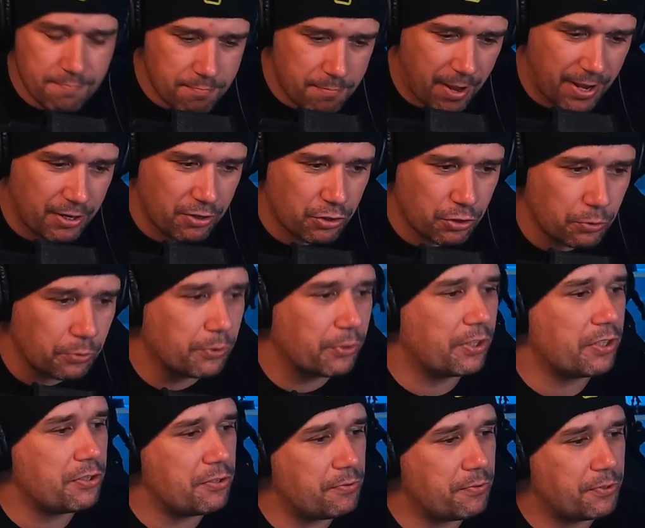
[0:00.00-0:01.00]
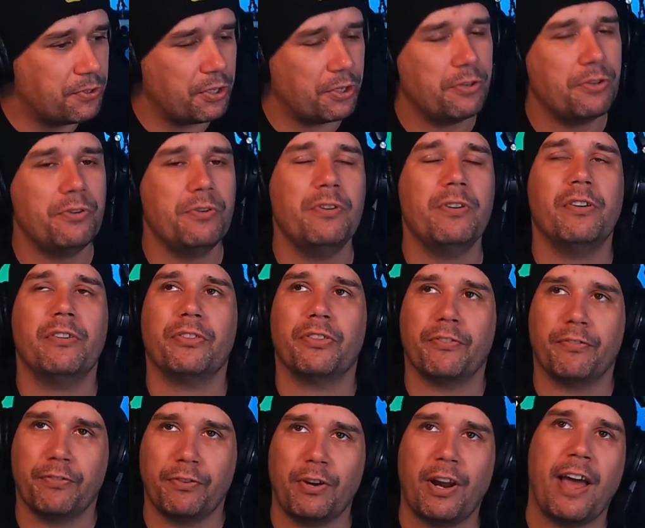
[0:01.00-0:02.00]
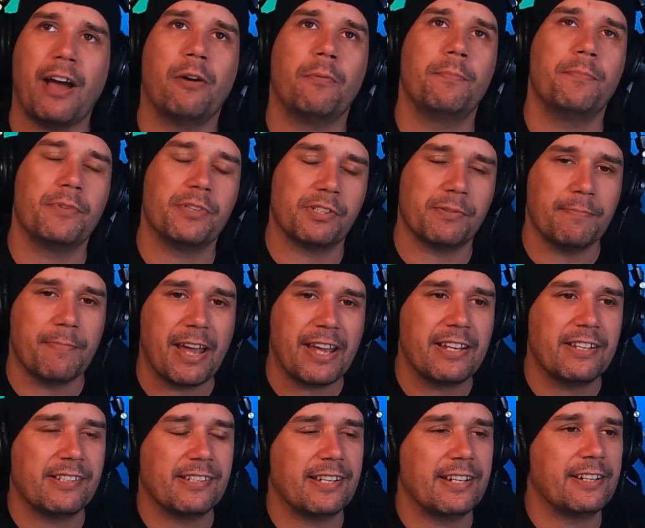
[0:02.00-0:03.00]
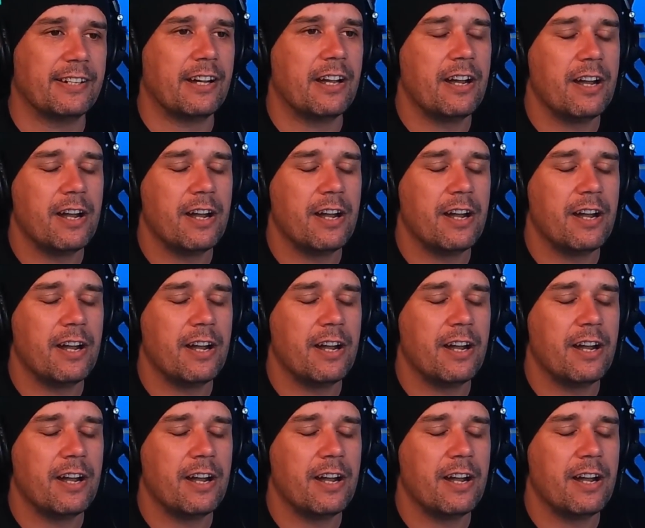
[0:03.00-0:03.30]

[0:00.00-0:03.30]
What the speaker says: make sure that you do. The full album is amazing.